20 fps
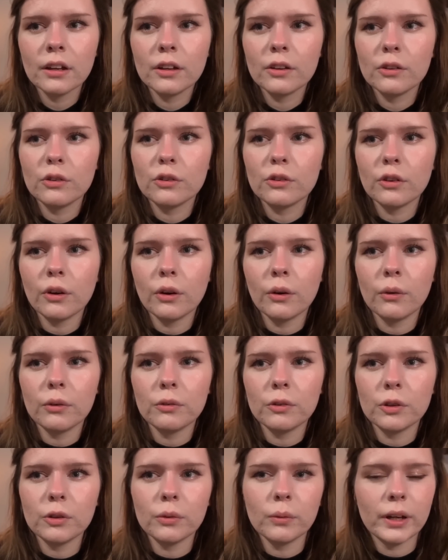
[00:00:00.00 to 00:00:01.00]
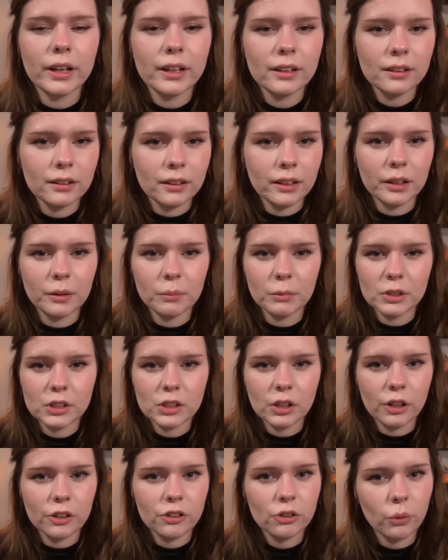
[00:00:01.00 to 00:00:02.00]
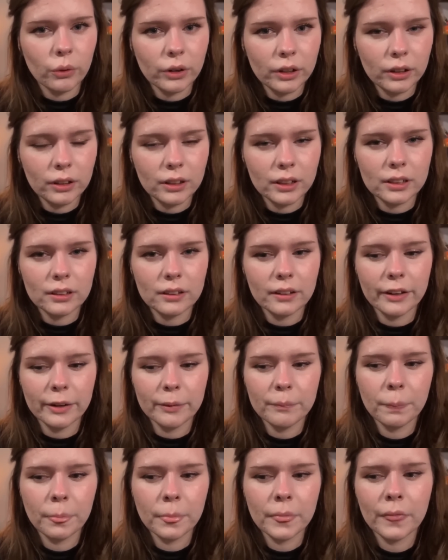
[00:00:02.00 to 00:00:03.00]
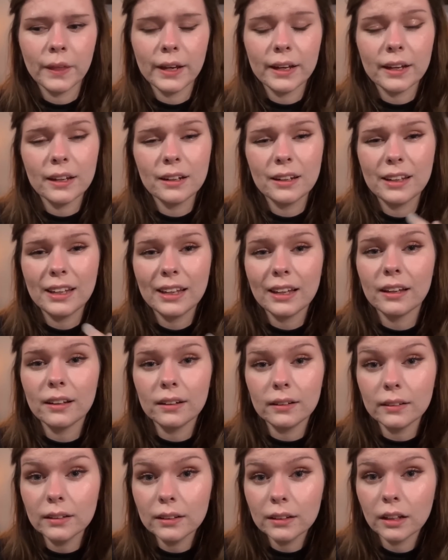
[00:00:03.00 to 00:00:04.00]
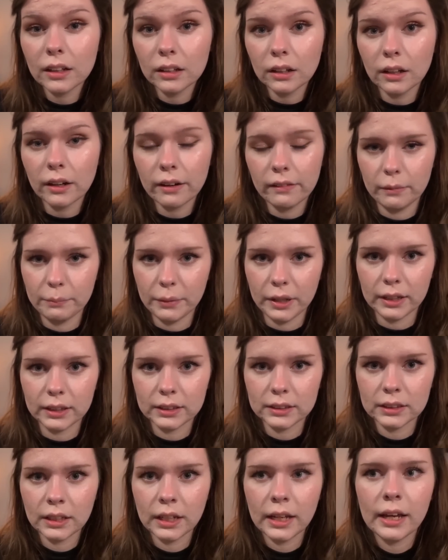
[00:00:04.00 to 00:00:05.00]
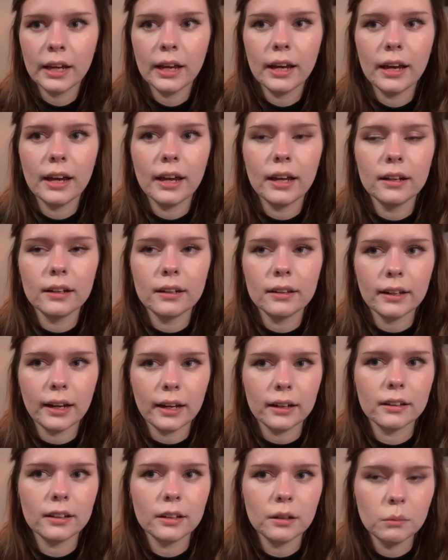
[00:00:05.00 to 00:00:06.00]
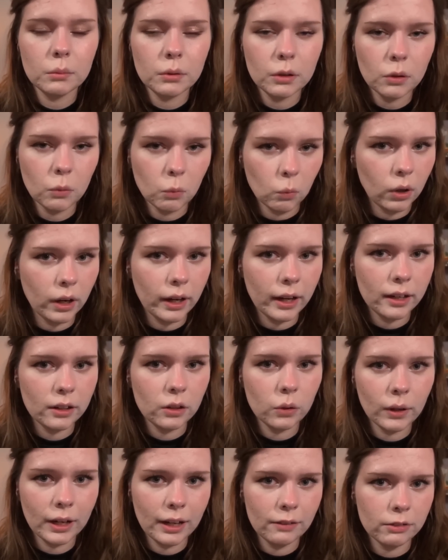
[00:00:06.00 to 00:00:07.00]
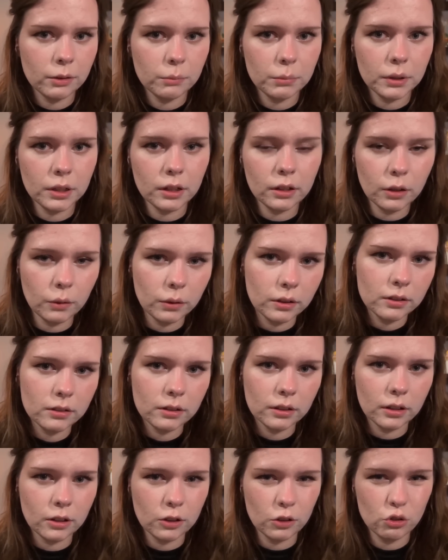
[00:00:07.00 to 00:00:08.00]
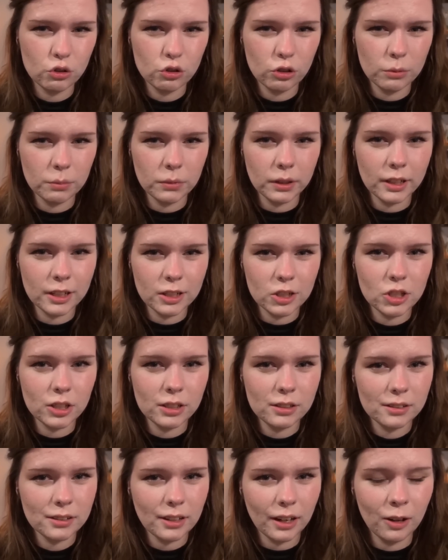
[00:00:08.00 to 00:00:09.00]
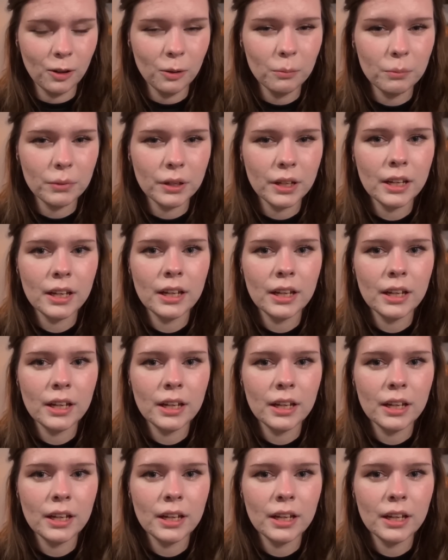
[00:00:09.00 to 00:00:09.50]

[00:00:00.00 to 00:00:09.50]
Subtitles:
So if you like to massage oil into there, it can kill a lot of the bugs, and that can be why you haven't been noticing an extremely itchy scalp,